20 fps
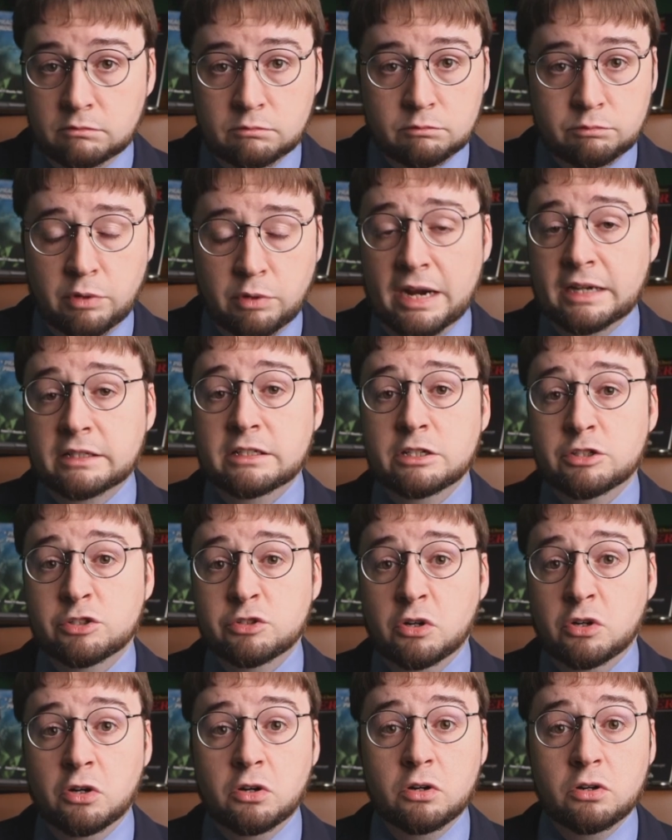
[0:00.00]

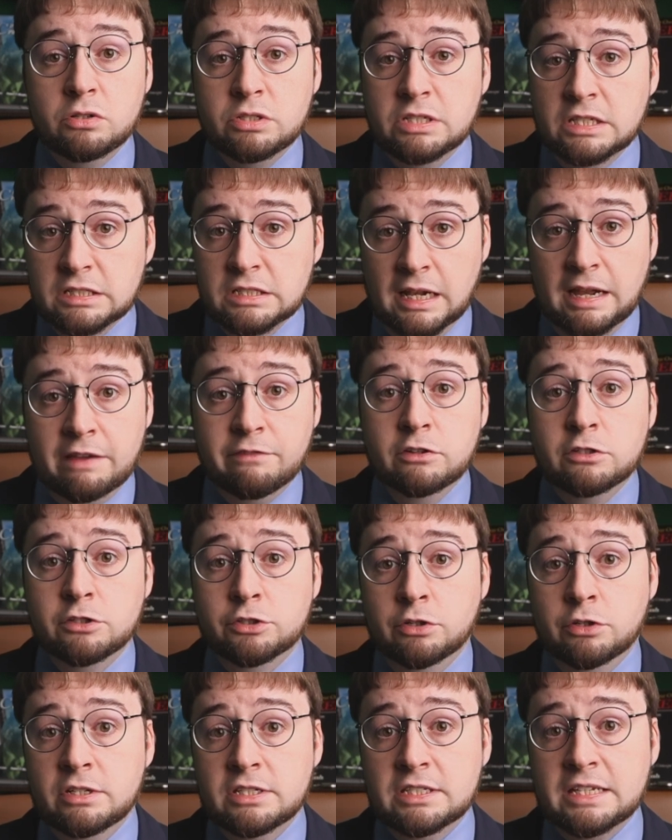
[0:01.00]
practitioners, as life
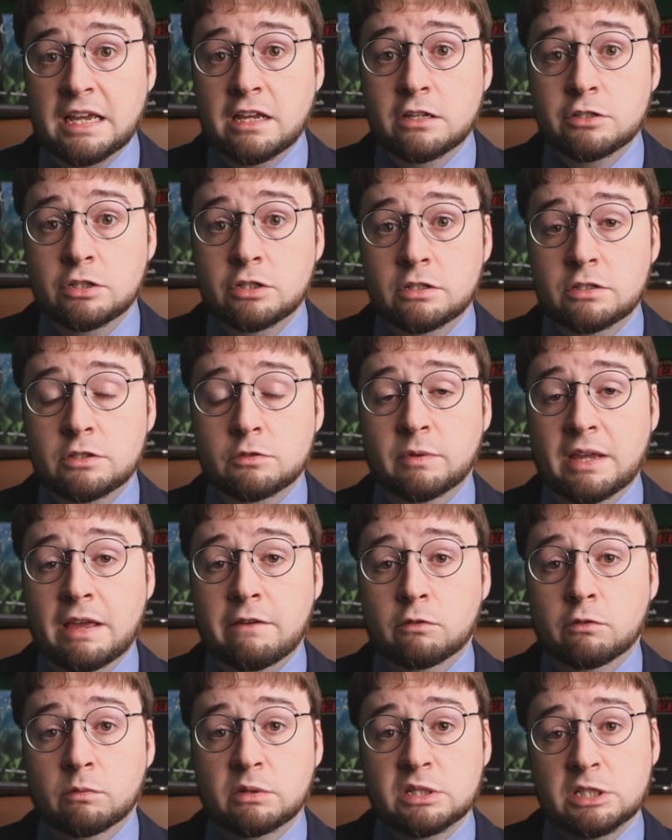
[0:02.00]
insurance agents, we
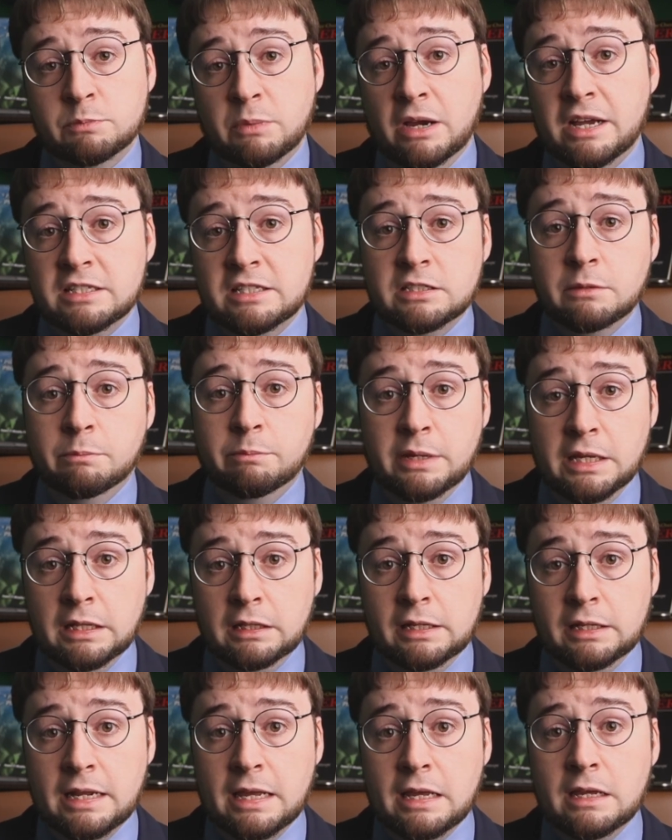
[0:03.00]
have a
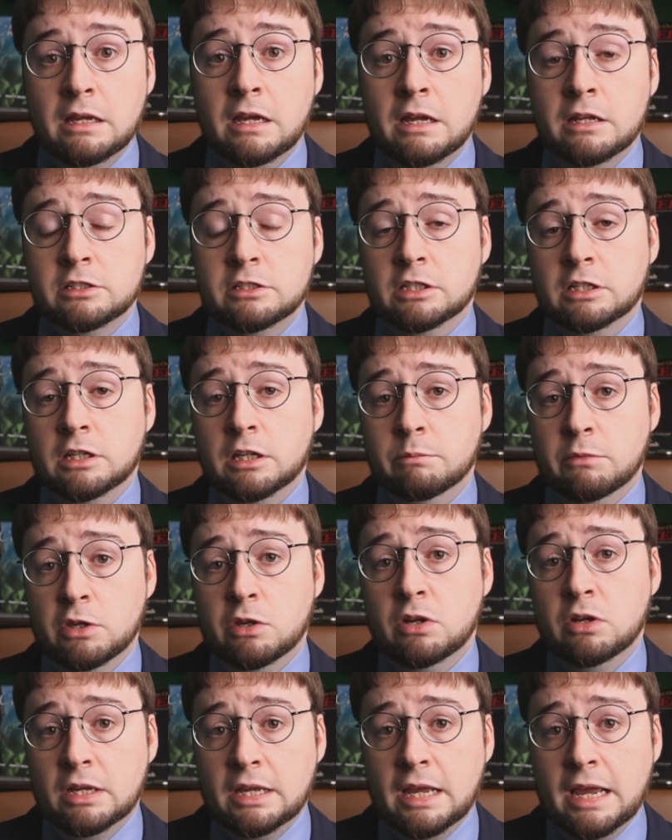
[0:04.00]
responsibility to
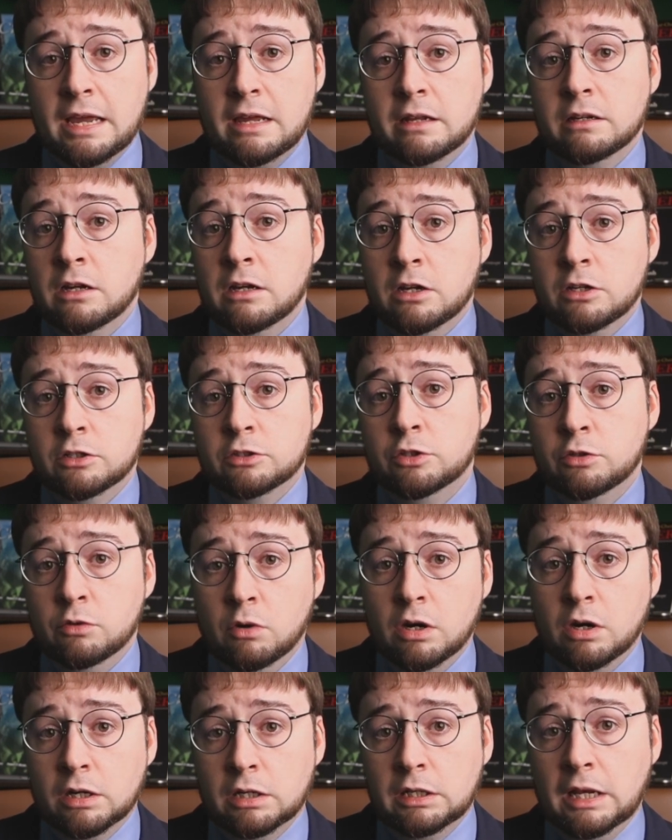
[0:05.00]
communicate to
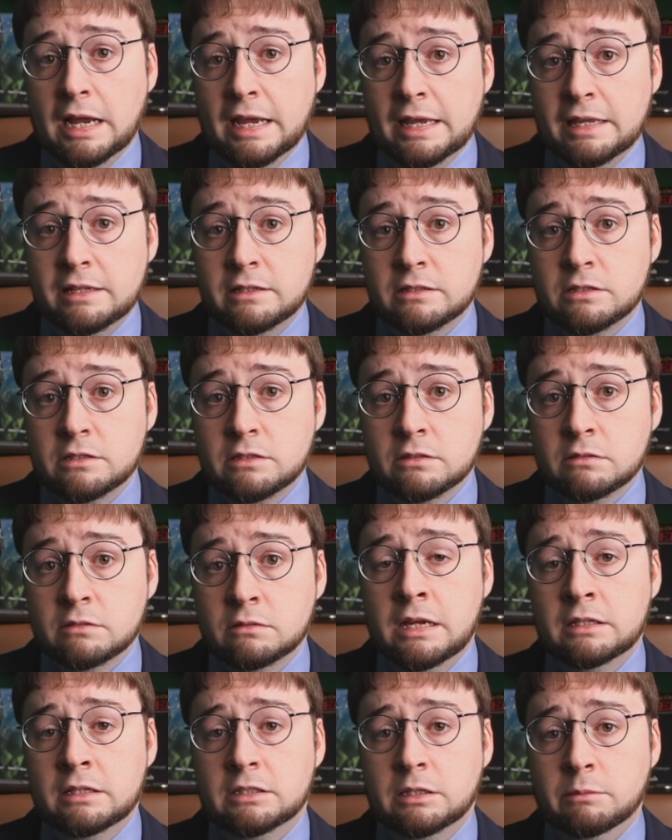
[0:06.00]
our clients
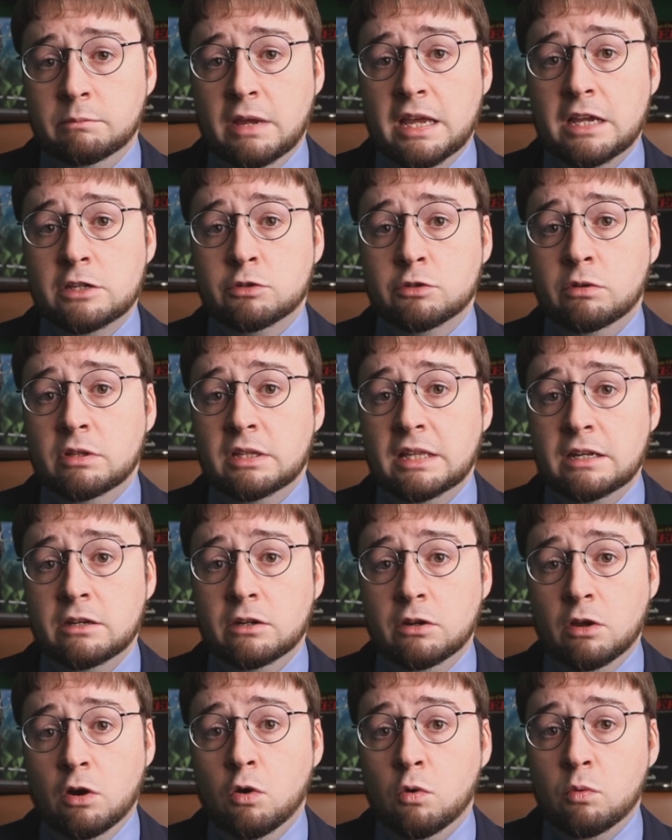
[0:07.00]
to make sure that they
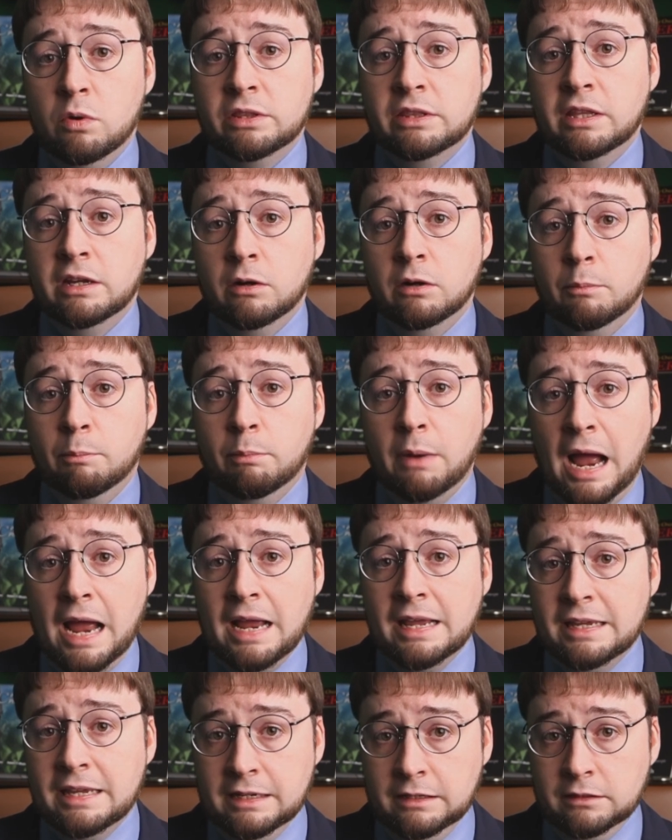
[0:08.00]
know what they're
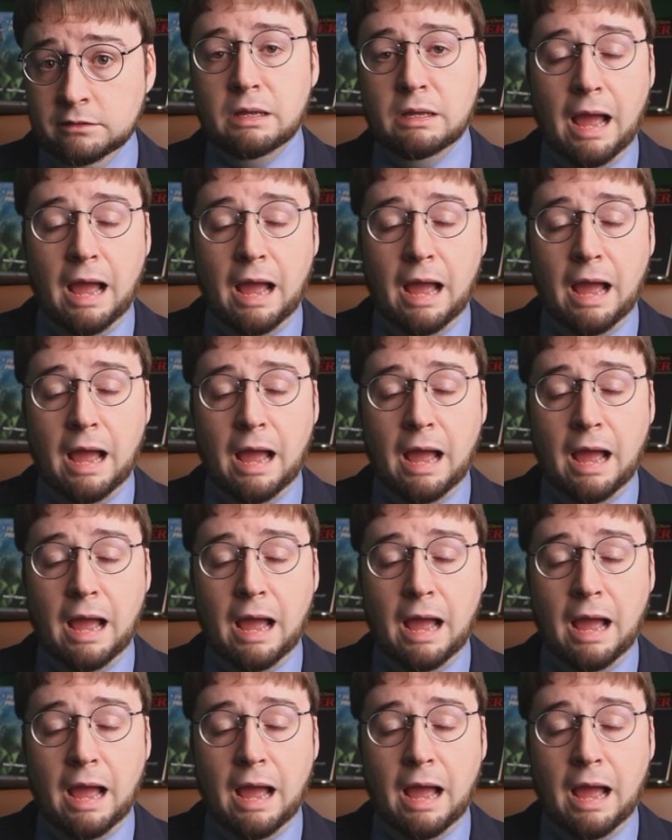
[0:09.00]
buying.